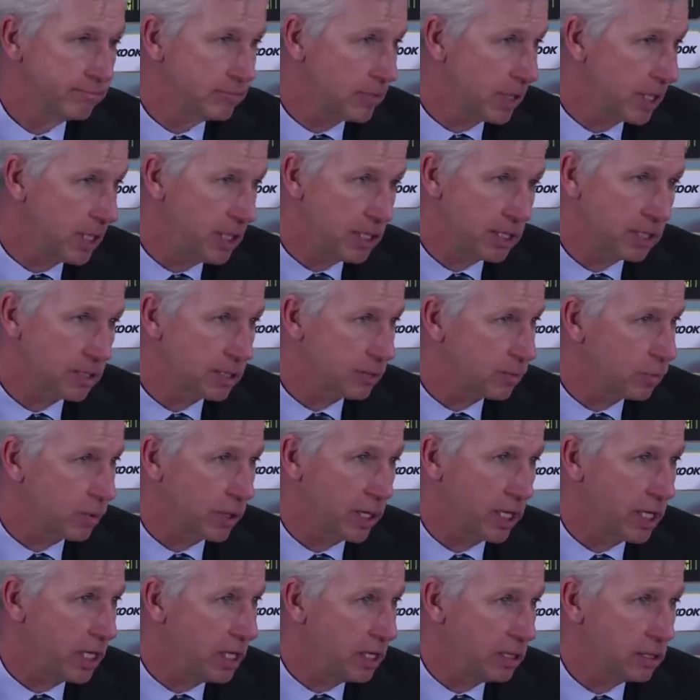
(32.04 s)
is what
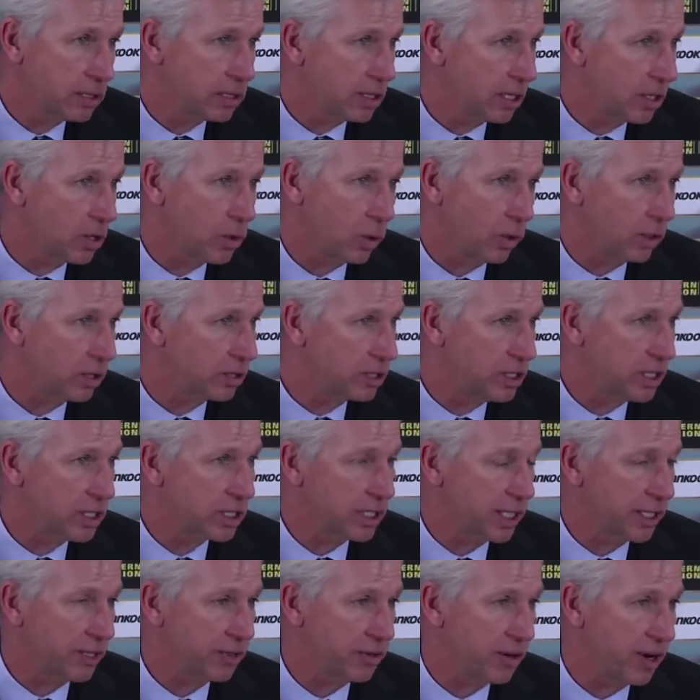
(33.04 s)
he is, a quality
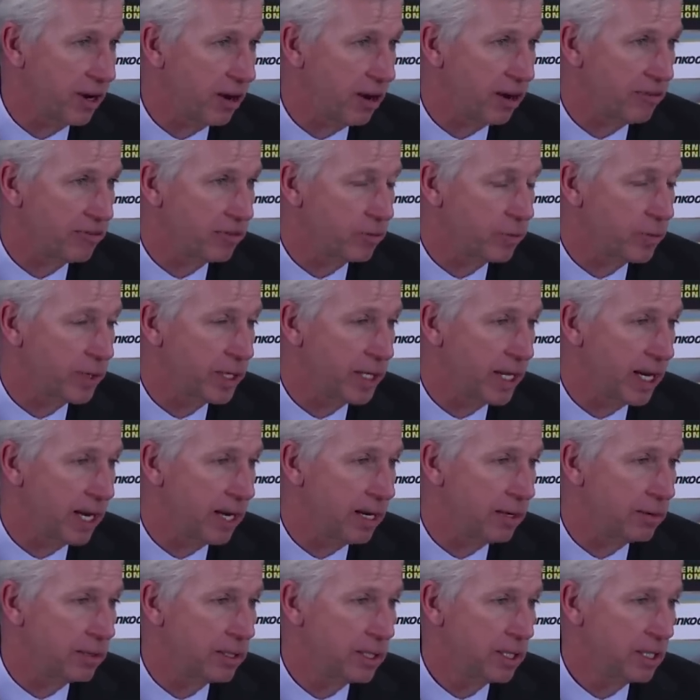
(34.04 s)
centre-half. And we're
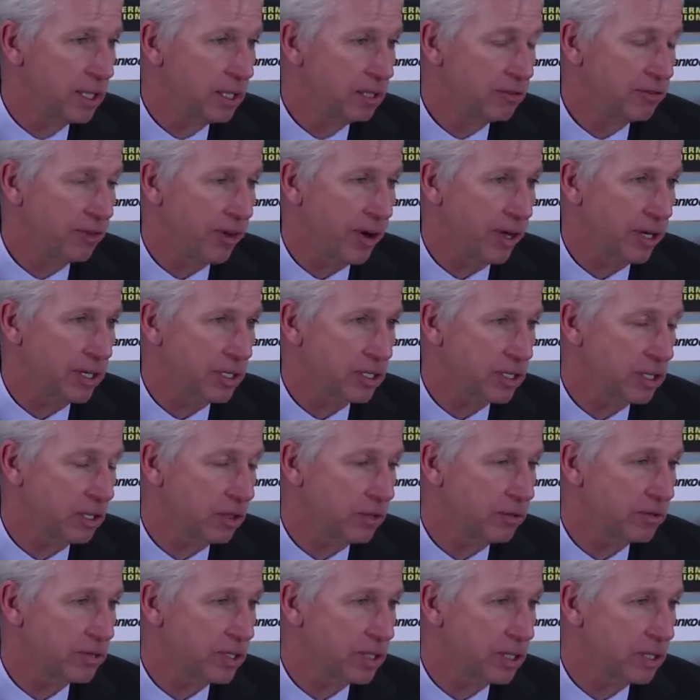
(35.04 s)
now find
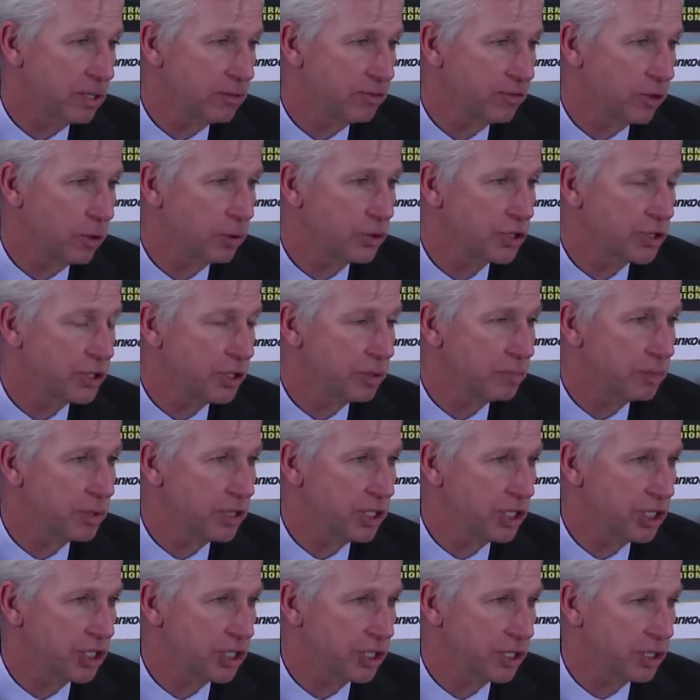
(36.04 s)
ourselves in a fortunate
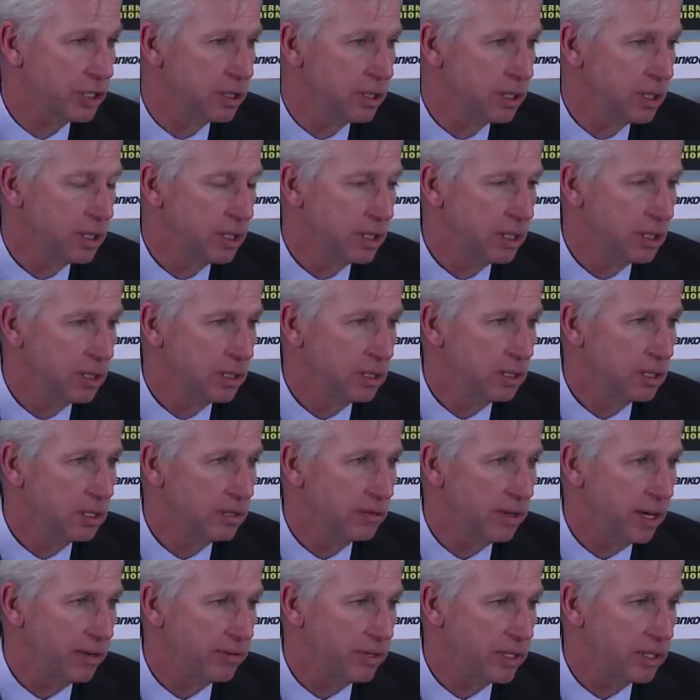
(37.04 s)
position of
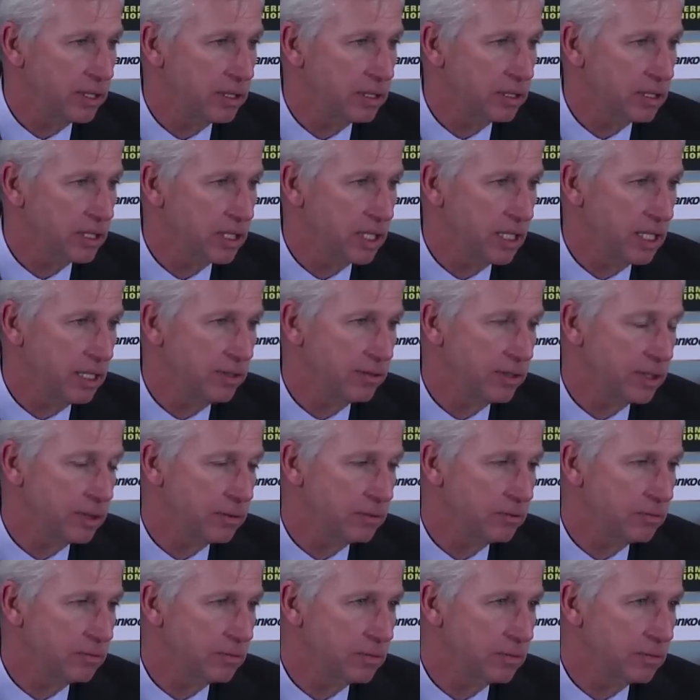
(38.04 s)
having Stephen,